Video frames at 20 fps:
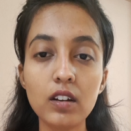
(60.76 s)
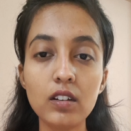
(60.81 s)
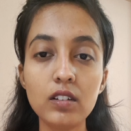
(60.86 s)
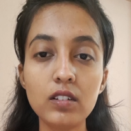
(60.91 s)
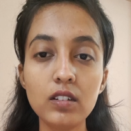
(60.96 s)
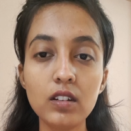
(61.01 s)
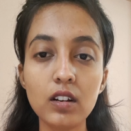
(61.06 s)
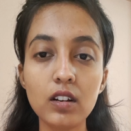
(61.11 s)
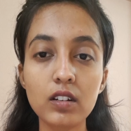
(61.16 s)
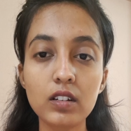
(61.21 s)
a
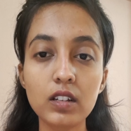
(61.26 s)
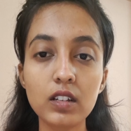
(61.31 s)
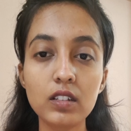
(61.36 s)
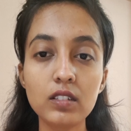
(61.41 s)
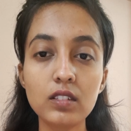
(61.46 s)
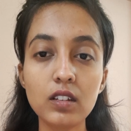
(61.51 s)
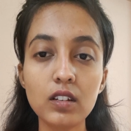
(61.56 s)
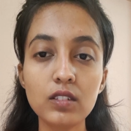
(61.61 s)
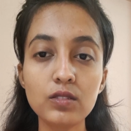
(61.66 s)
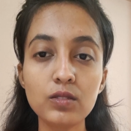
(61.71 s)
drug
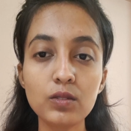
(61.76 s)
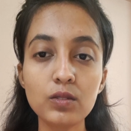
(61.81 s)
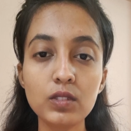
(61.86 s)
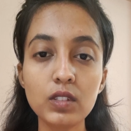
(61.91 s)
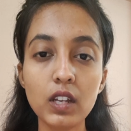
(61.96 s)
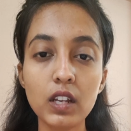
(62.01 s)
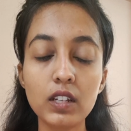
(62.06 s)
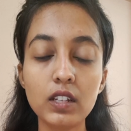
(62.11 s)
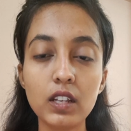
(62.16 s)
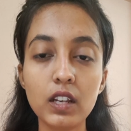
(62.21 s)
is
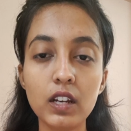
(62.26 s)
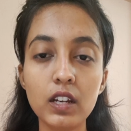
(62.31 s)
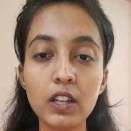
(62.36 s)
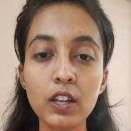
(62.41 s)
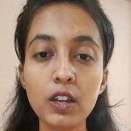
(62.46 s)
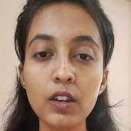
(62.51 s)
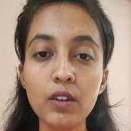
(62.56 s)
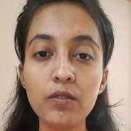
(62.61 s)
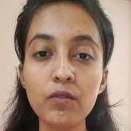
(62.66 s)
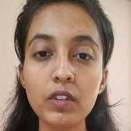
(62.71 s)
associated
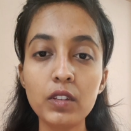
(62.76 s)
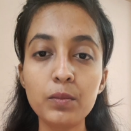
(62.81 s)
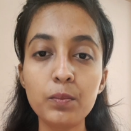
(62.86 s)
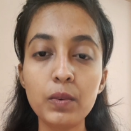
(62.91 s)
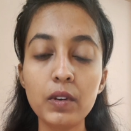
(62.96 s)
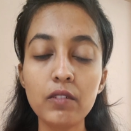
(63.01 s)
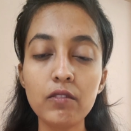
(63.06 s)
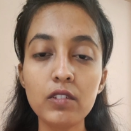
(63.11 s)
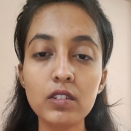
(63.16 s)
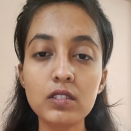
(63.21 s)
with
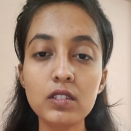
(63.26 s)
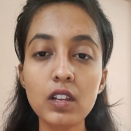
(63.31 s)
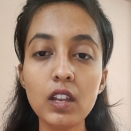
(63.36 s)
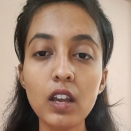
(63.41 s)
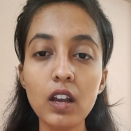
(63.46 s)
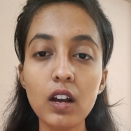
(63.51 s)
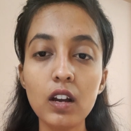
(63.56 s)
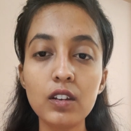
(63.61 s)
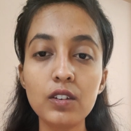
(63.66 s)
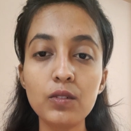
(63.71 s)

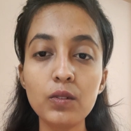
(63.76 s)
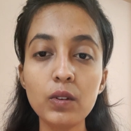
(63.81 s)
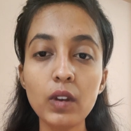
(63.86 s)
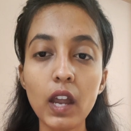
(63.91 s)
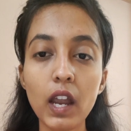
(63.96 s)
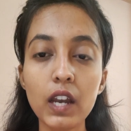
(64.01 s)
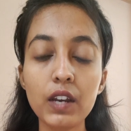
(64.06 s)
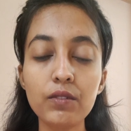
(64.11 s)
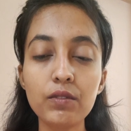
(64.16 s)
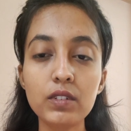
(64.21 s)
previously unknown
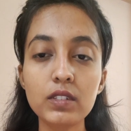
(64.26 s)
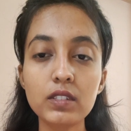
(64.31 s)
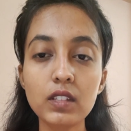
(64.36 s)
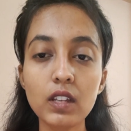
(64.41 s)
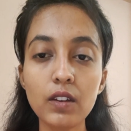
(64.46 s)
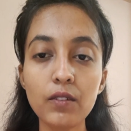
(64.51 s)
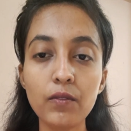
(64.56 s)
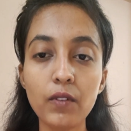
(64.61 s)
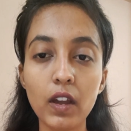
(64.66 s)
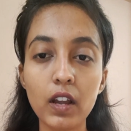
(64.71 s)
adverse
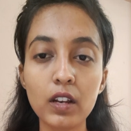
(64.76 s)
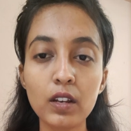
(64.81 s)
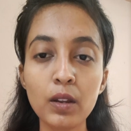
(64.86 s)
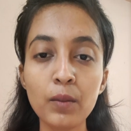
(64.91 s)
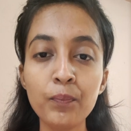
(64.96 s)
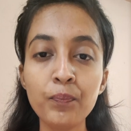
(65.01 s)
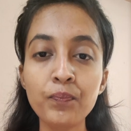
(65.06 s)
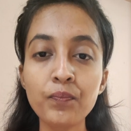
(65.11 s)
effect